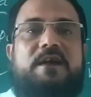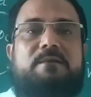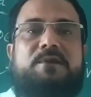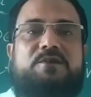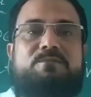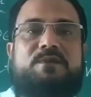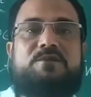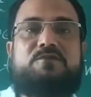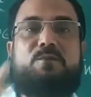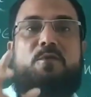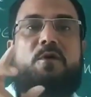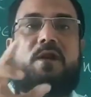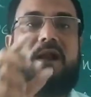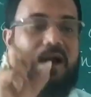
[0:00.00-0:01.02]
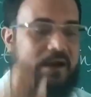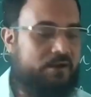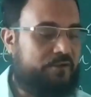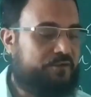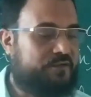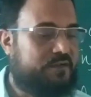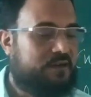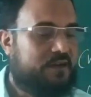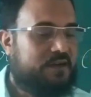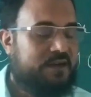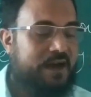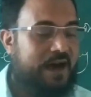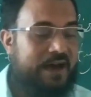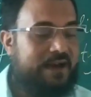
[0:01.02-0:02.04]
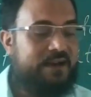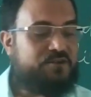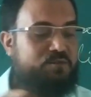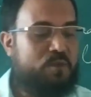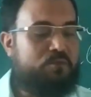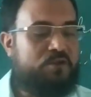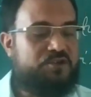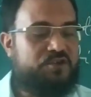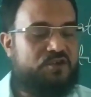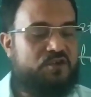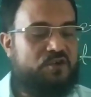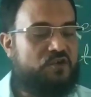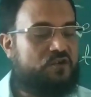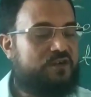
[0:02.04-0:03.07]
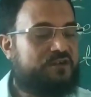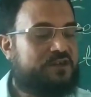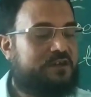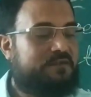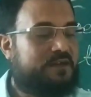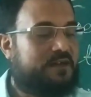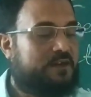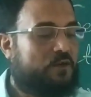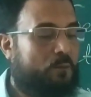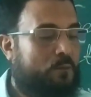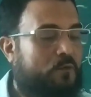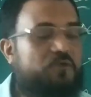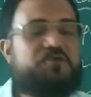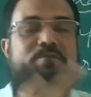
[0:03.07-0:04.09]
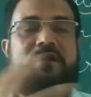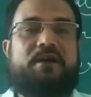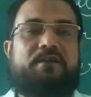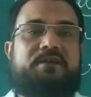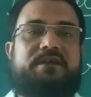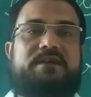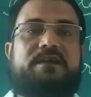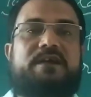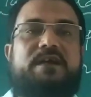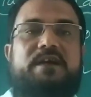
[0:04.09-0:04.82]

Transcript: Hutments means small huts, unless population control is given topmost priority.